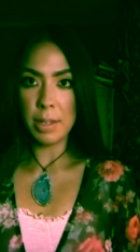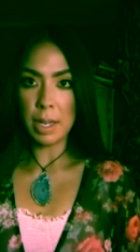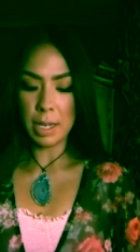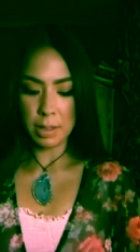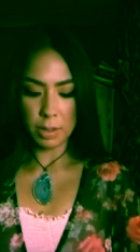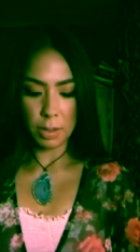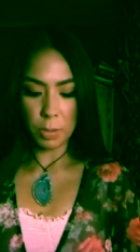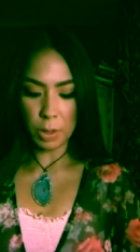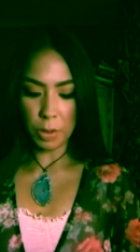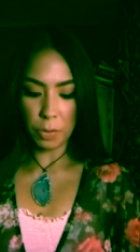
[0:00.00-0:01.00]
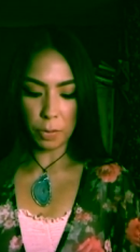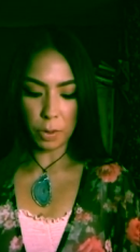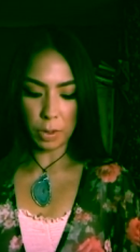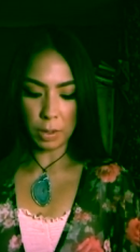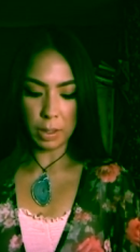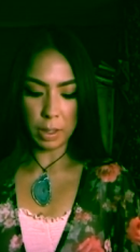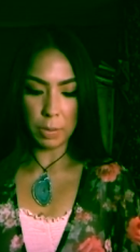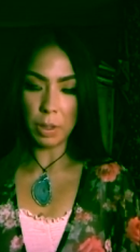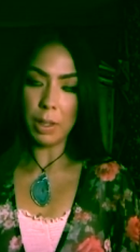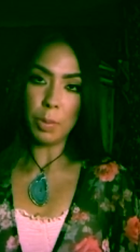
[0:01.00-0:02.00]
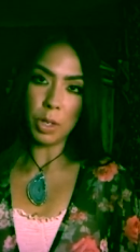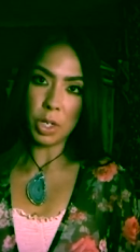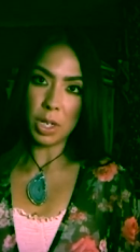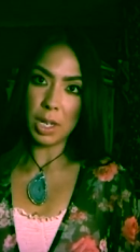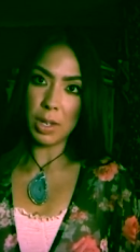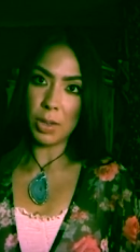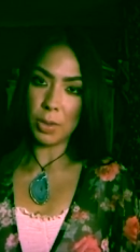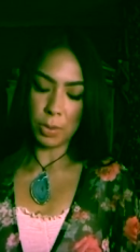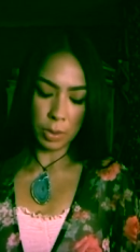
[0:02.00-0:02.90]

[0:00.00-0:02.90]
You guys are wonderful, and I really appreciate you